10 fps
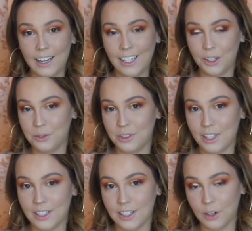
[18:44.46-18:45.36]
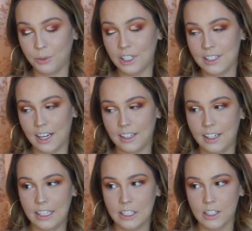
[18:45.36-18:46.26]
and use this Real
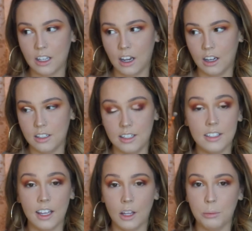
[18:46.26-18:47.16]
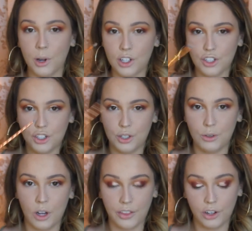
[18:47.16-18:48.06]
Techniques detailer brush to
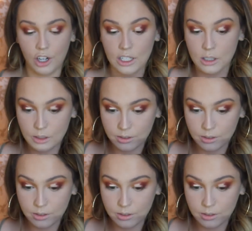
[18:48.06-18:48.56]
cut the crease.